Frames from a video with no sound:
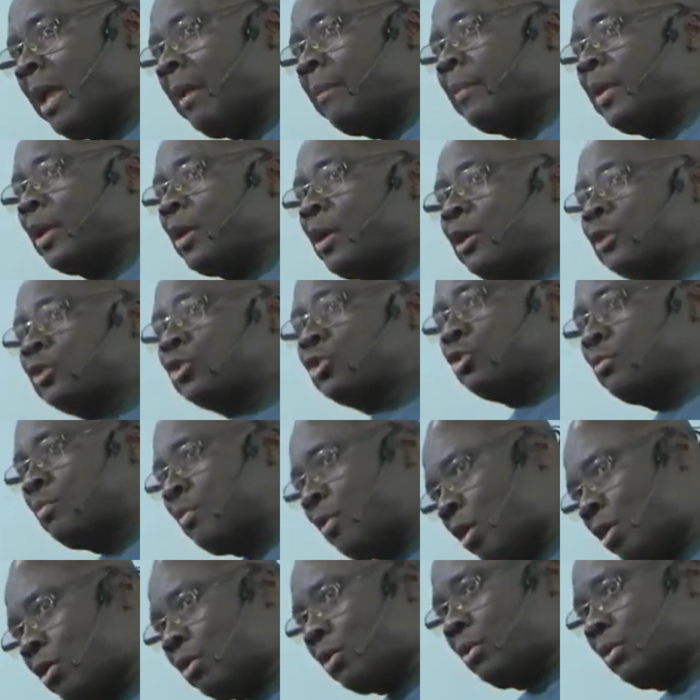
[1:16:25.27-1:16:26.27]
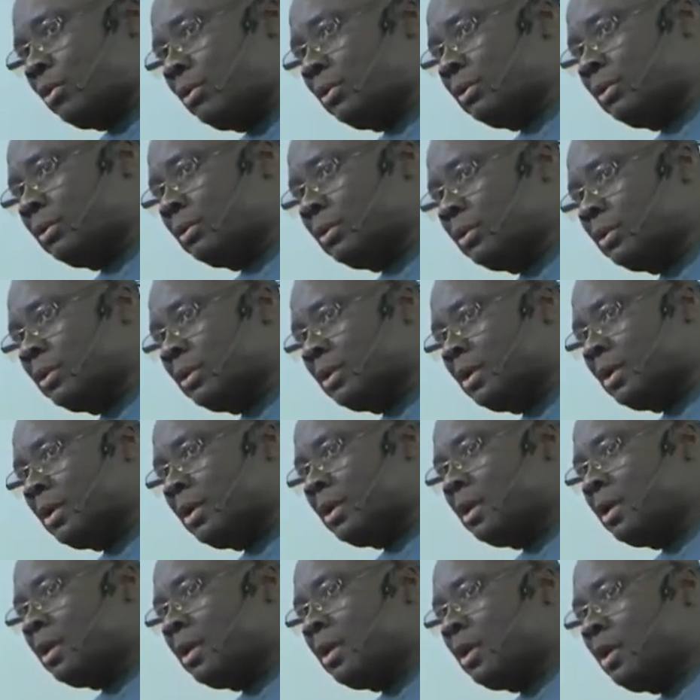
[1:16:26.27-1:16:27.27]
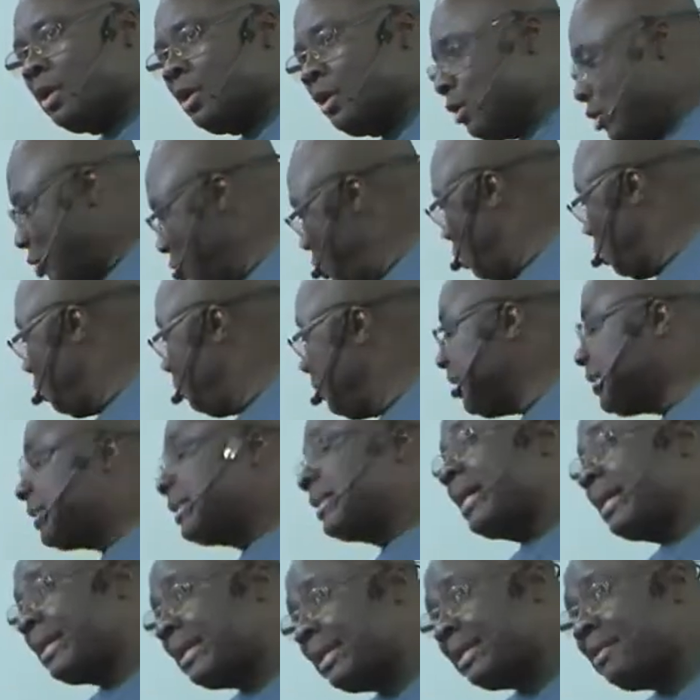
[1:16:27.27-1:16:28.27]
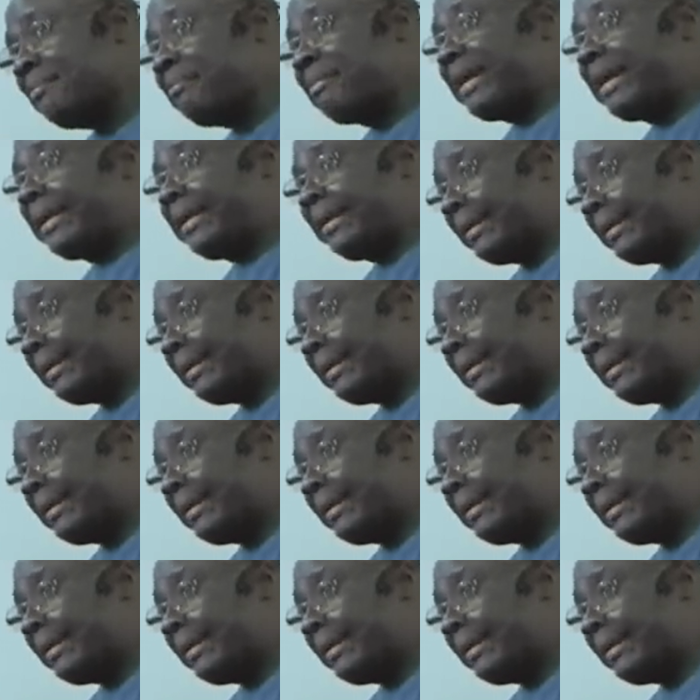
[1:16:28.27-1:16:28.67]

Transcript: Because tomorrow, you will be standing by